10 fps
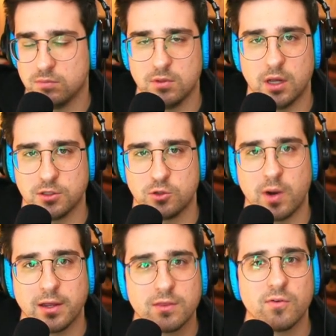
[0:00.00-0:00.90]
a
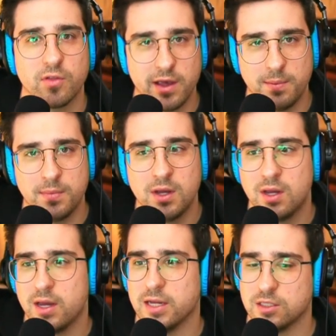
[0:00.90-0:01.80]
strength for them,
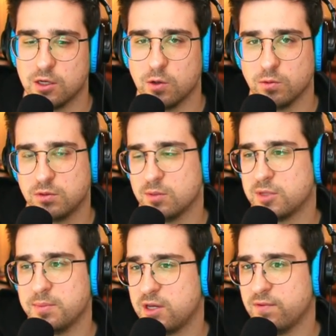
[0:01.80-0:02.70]
and so
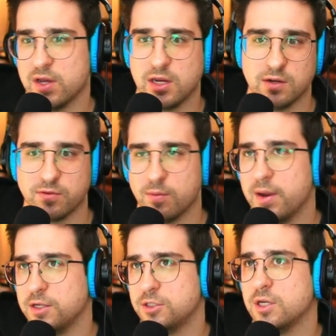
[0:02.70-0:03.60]
sometimes conveying
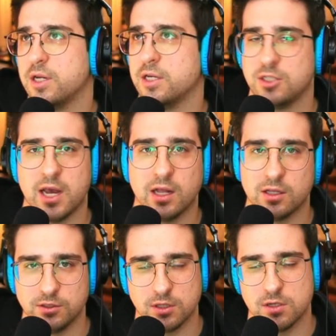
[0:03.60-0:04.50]
information and
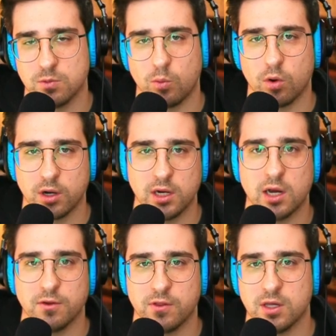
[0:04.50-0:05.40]
challenges when working
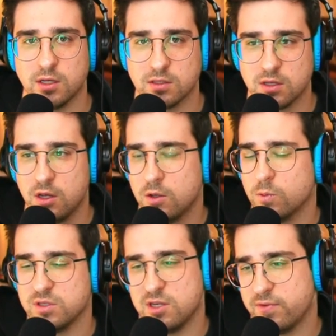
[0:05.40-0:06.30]
on things
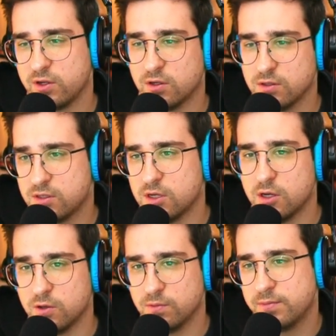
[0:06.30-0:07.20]
was difficult.
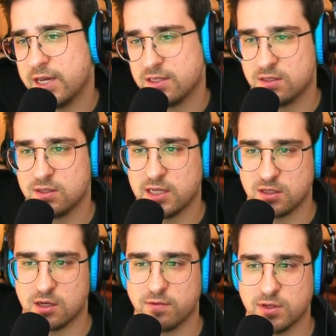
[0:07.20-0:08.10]
So that's
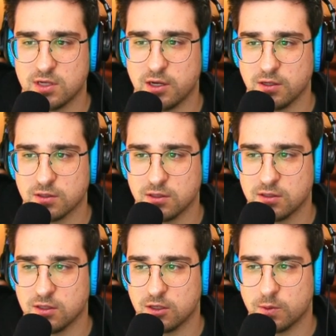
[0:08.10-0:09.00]
tough. That's not easy
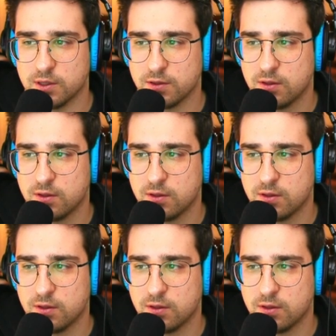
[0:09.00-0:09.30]
to deal with,